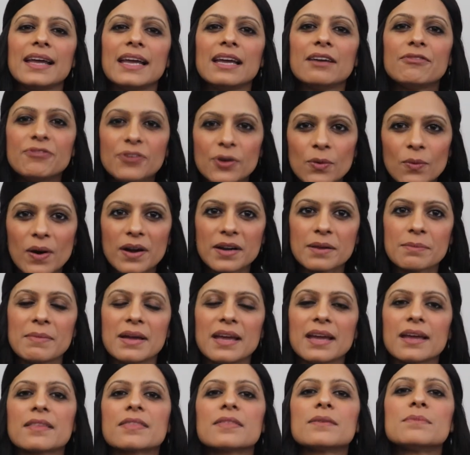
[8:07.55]
if you want to
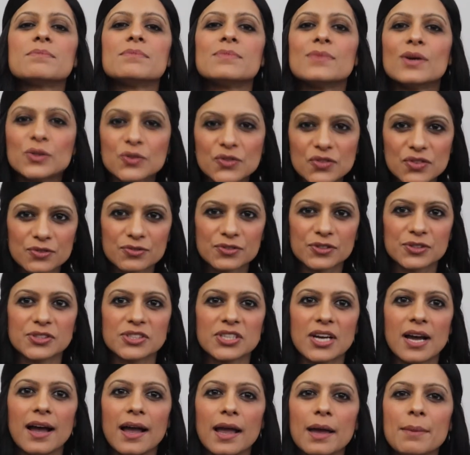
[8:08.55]
make the most of your
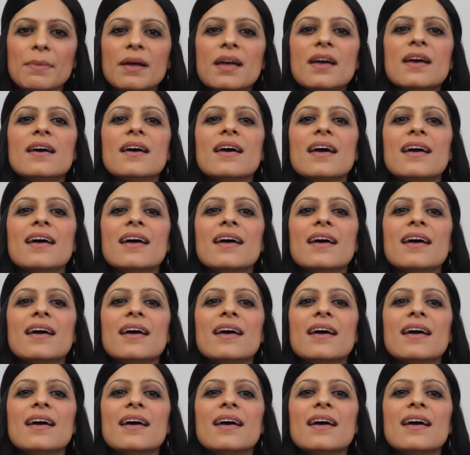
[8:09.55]
time